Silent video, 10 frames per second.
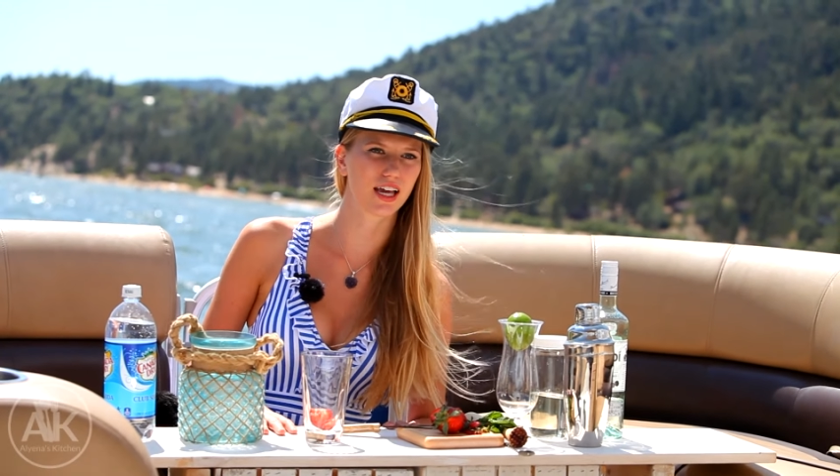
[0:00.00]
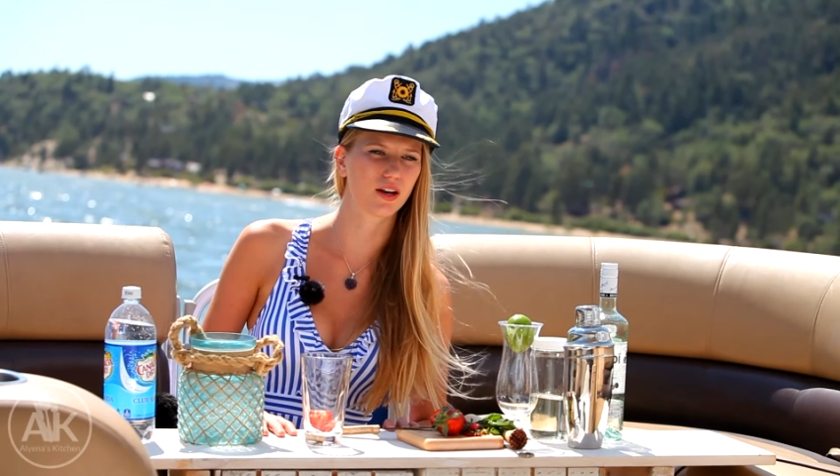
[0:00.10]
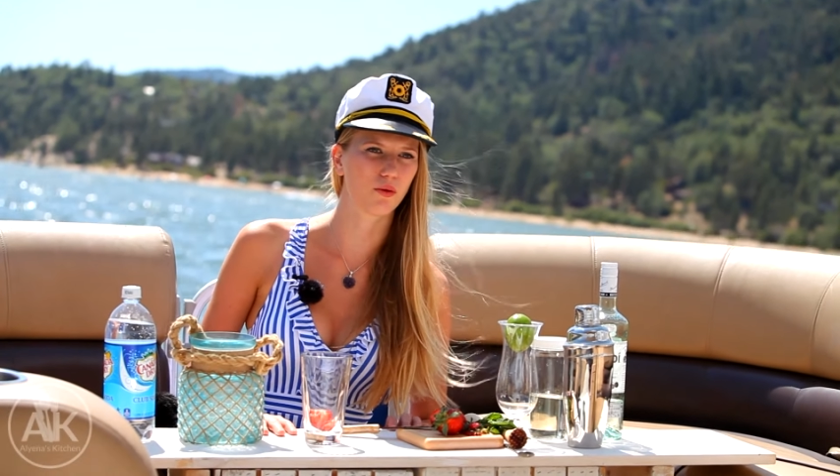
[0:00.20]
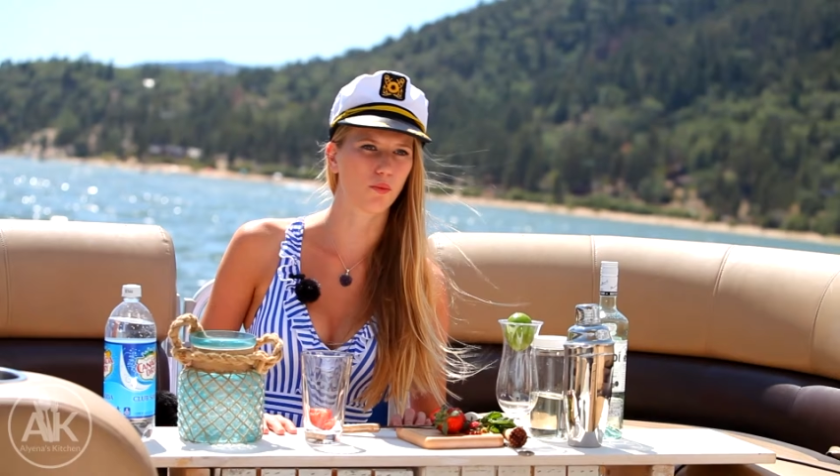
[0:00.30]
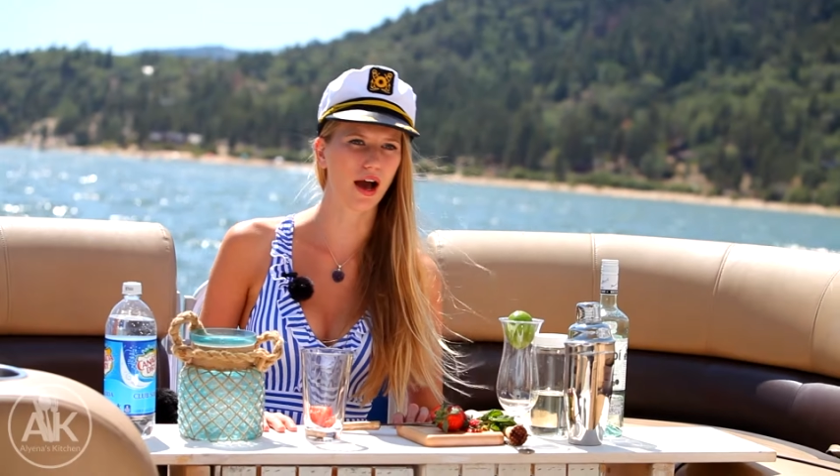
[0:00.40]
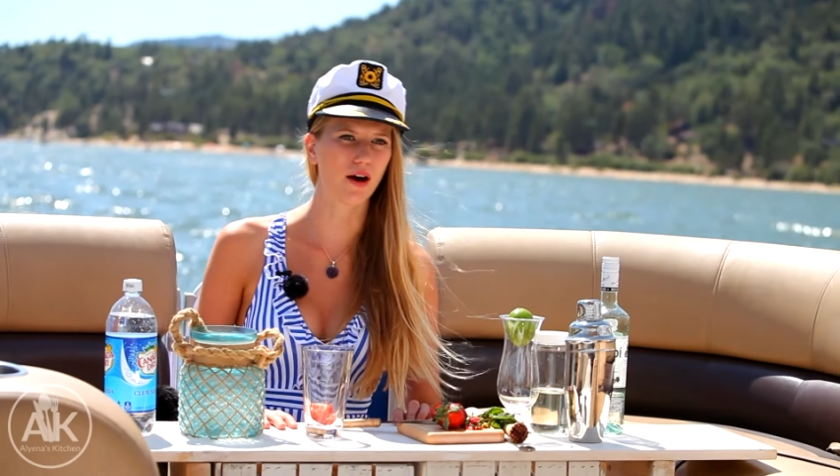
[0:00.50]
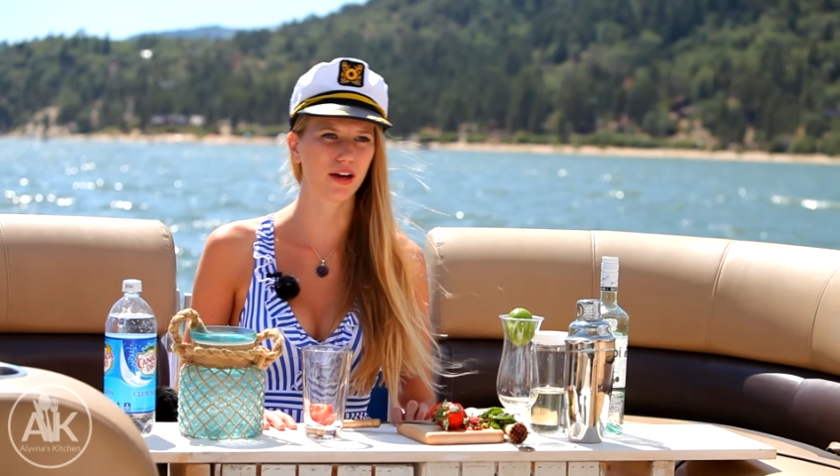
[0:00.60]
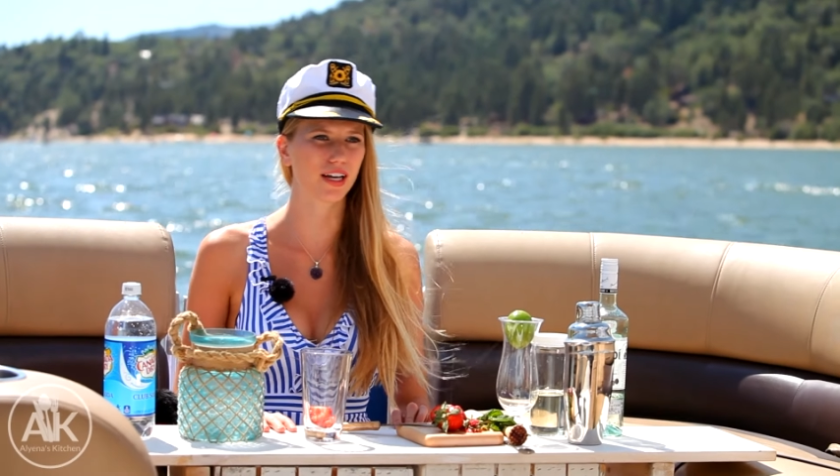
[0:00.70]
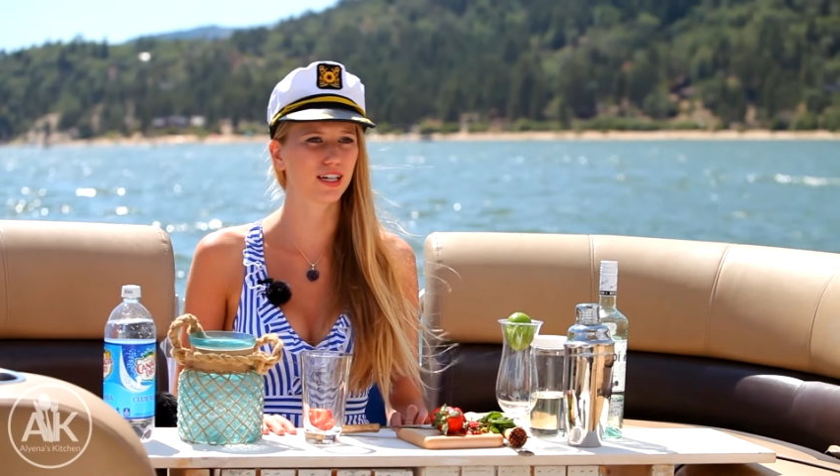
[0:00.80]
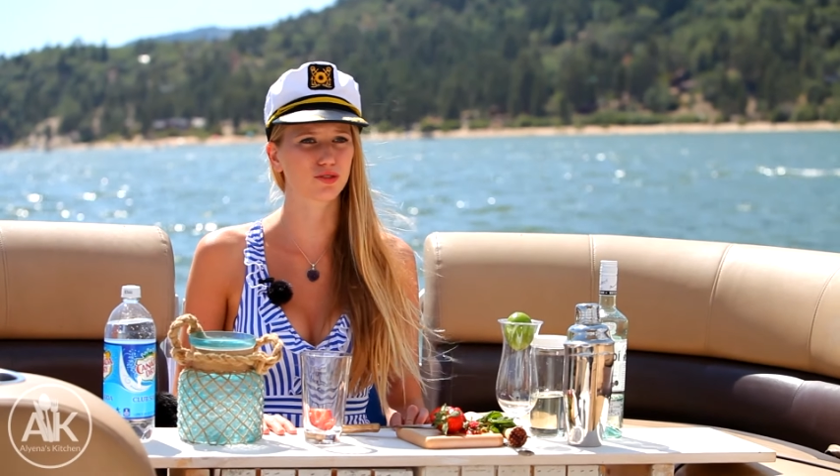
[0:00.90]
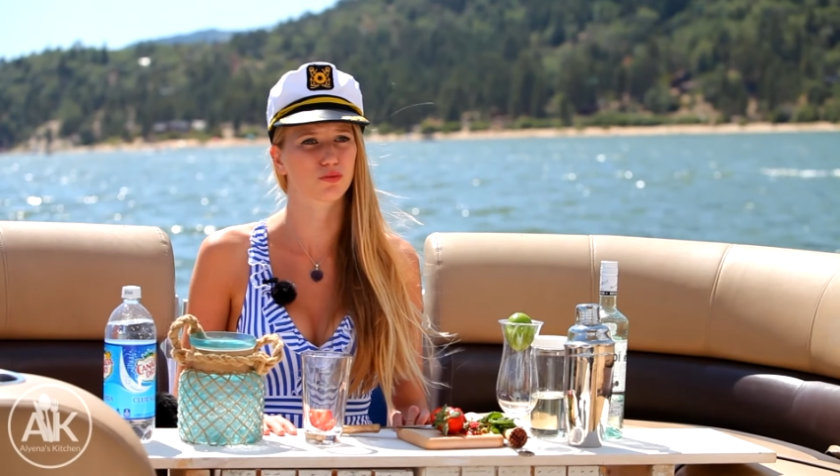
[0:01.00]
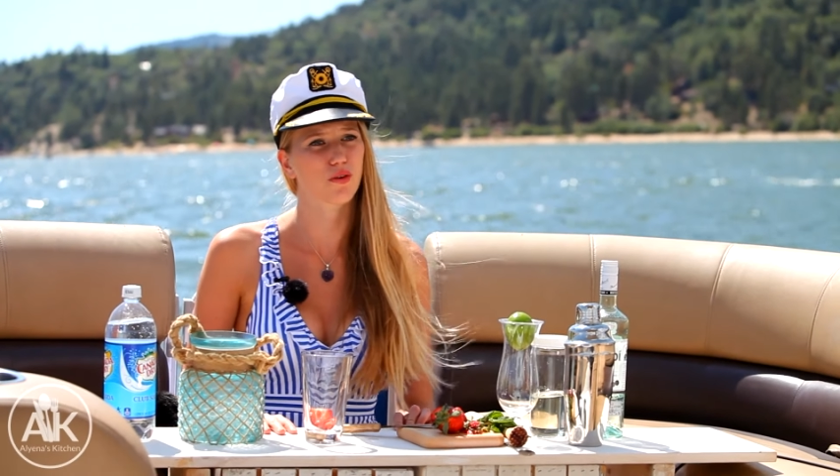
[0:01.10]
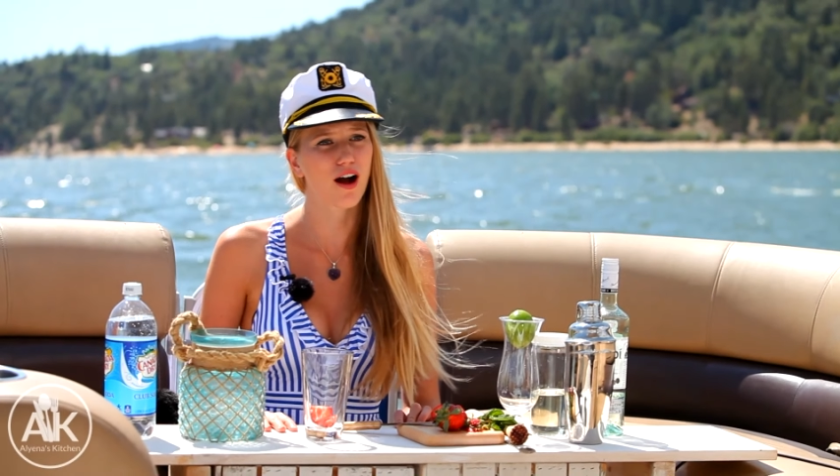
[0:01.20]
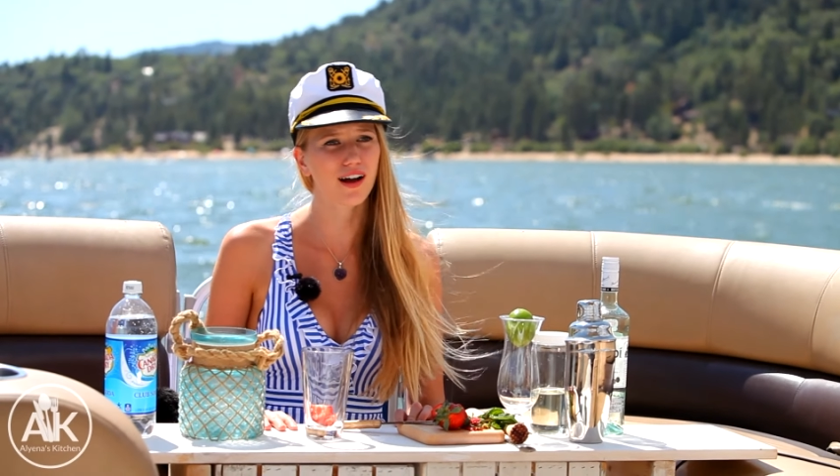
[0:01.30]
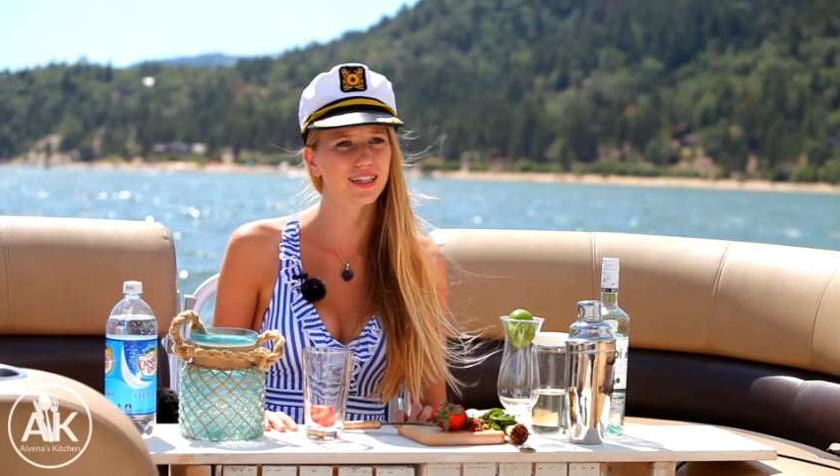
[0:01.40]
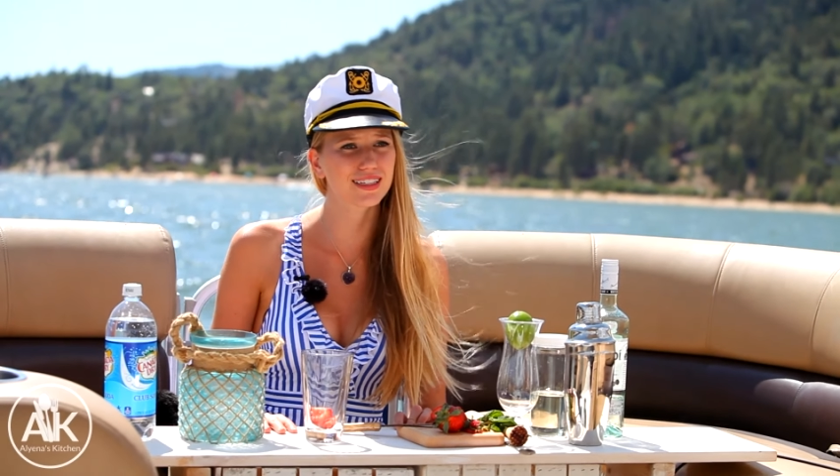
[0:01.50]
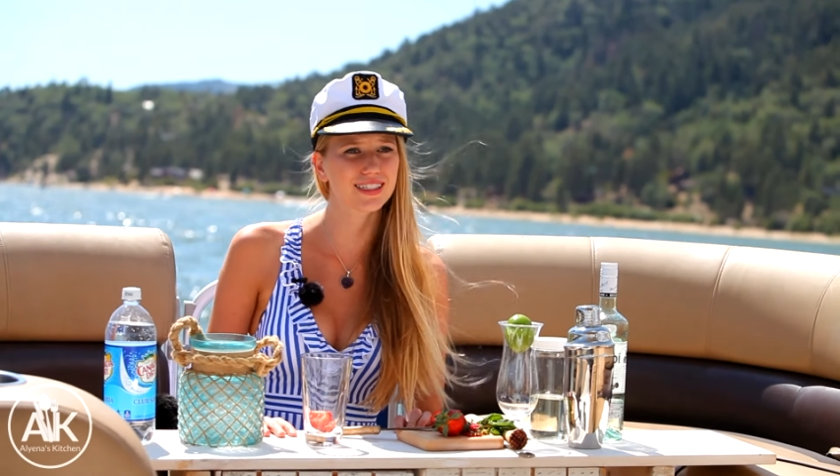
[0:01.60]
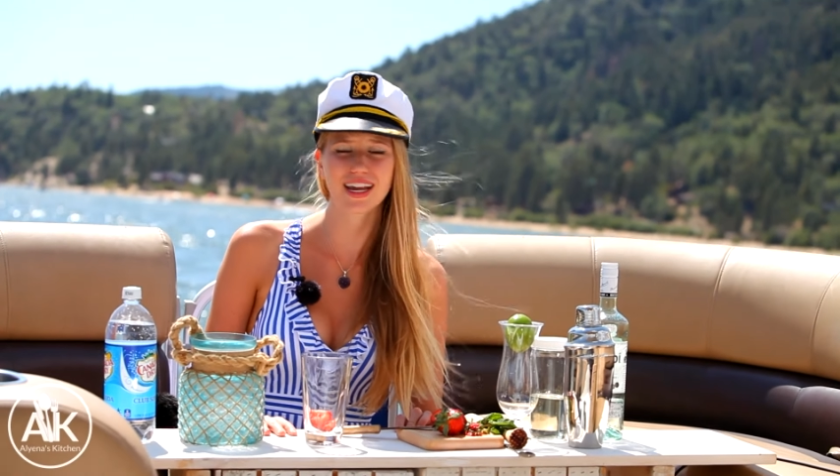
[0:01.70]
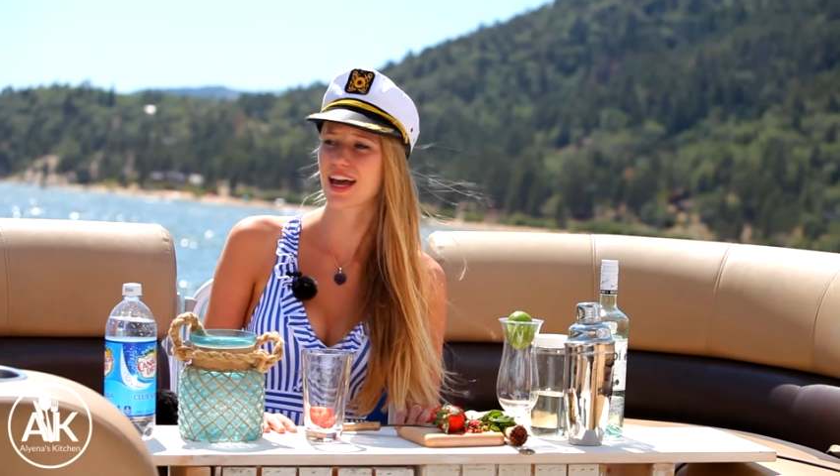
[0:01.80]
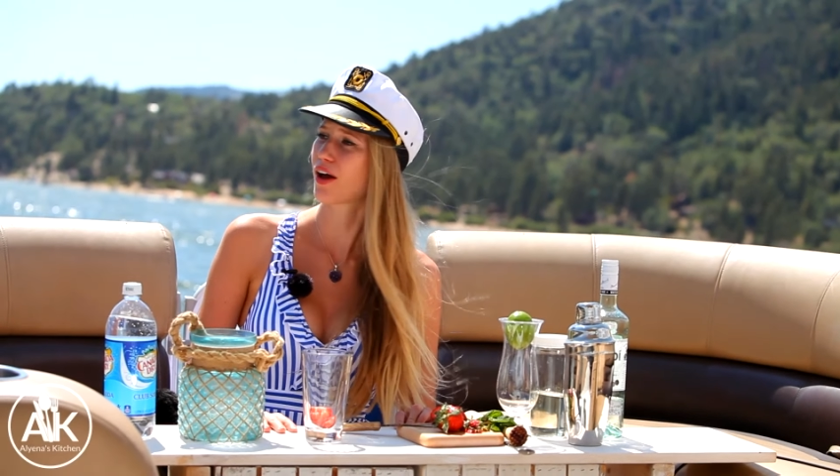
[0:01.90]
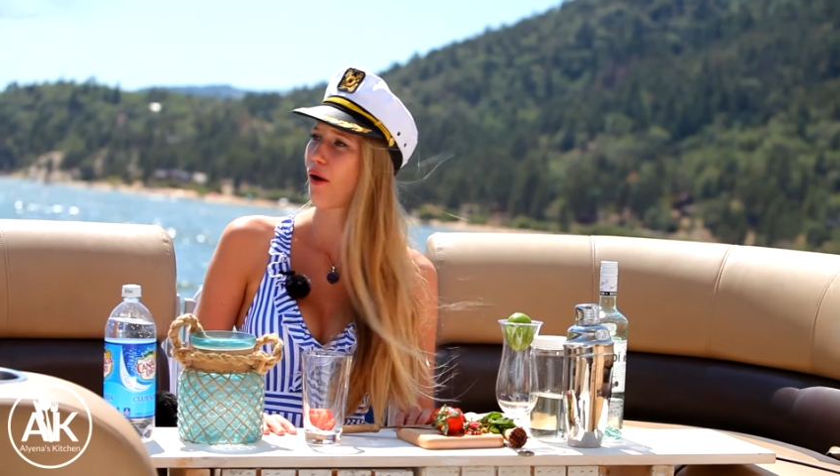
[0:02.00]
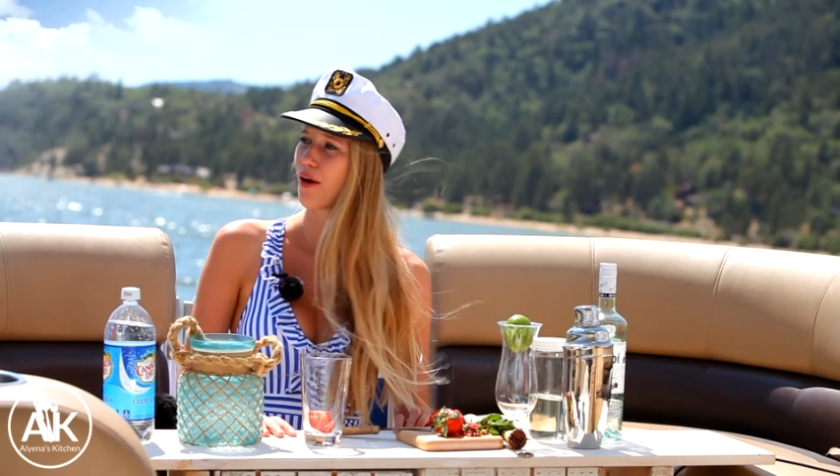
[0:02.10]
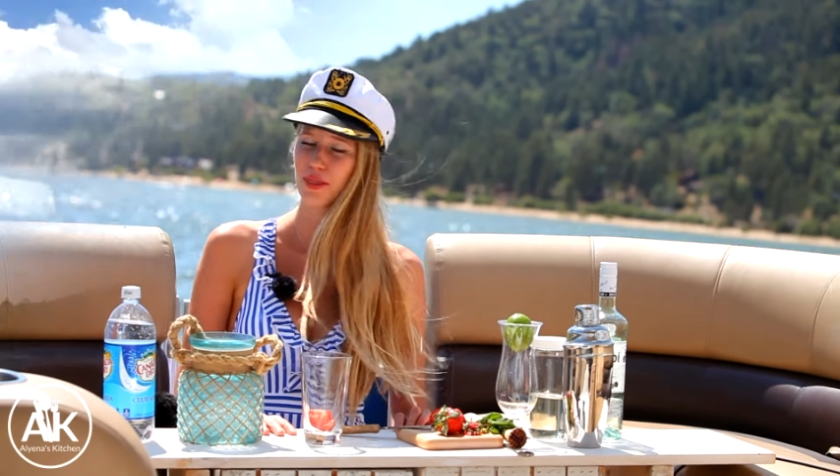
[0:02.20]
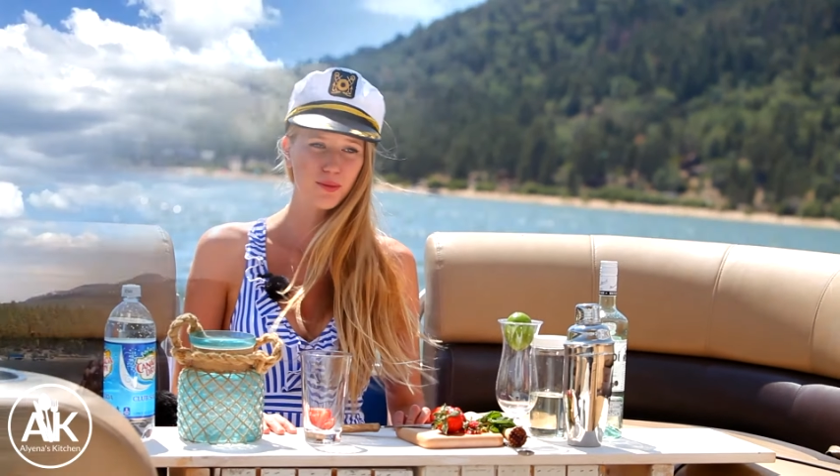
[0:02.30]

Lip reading: And wow, it is rocky today on the